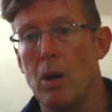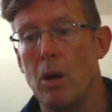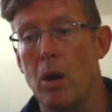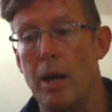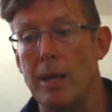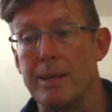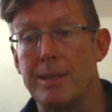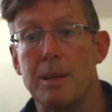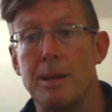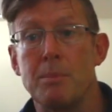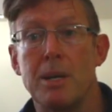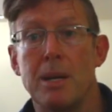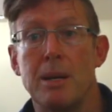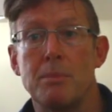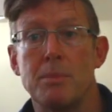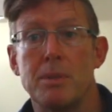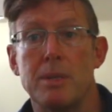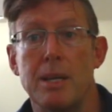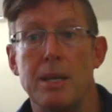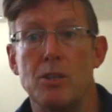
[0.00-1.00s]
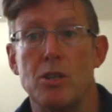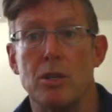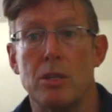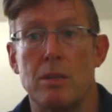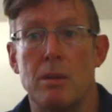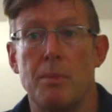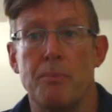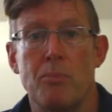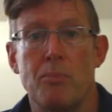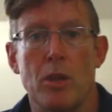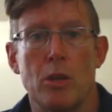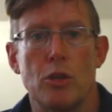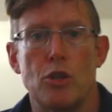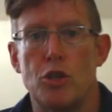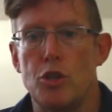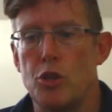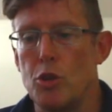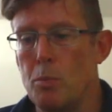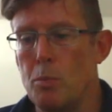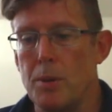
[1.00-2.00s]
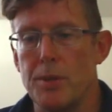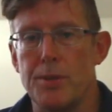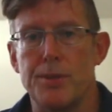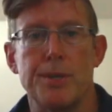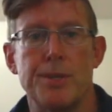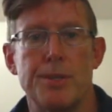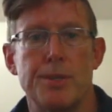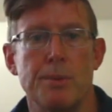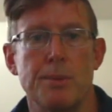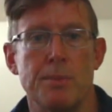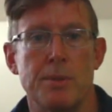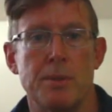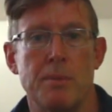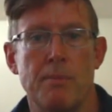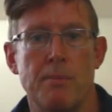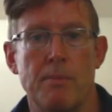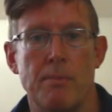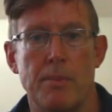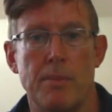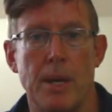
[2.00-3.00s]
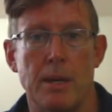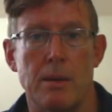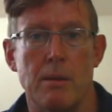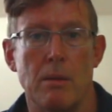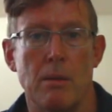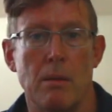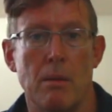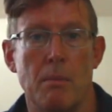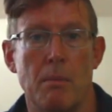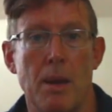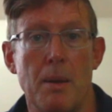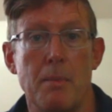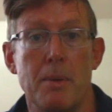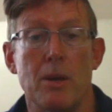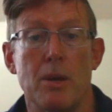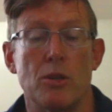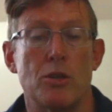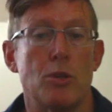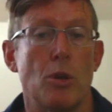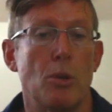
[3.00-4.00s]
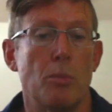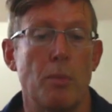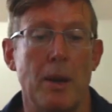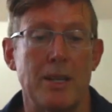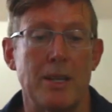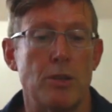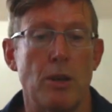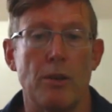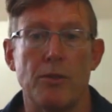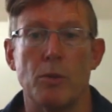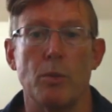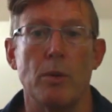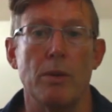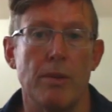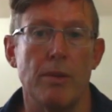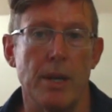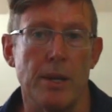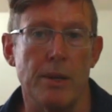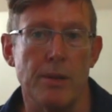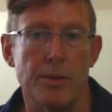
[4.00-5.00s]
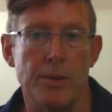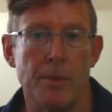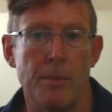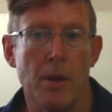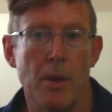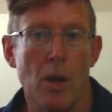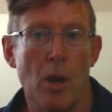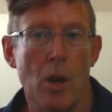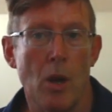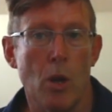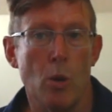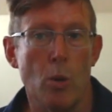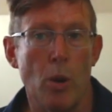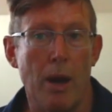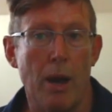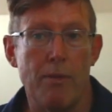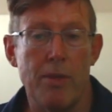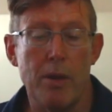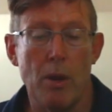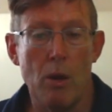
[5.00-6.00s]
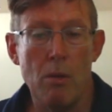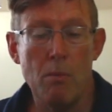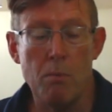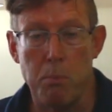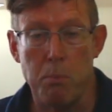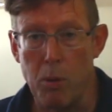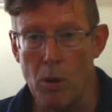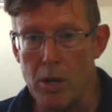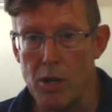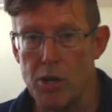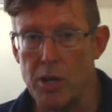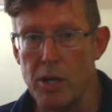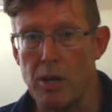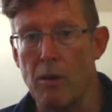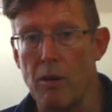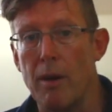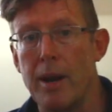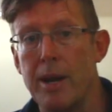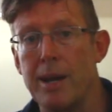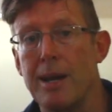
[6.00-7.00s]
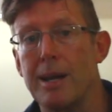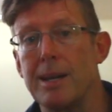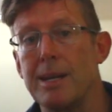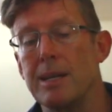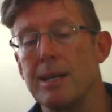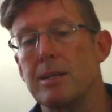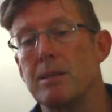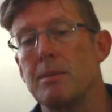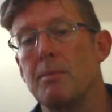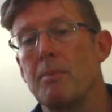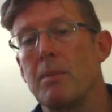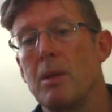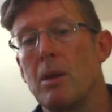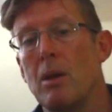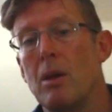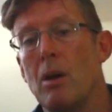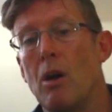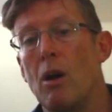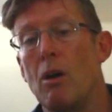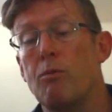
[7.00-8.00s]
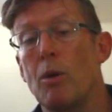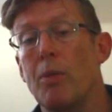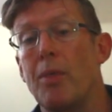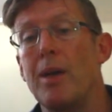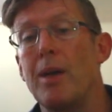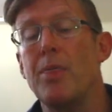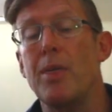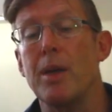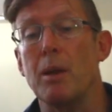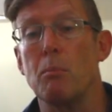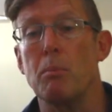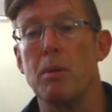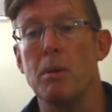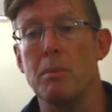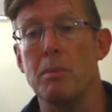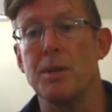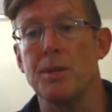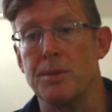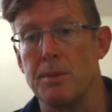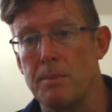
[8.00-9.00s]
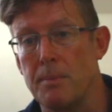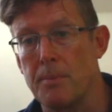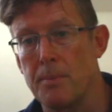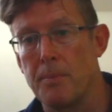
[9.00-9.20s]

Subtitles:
And sometimes they're just stupid systems that maybe are sold by software vendors who have their own bullish ingrained ideas of what they think BIM is.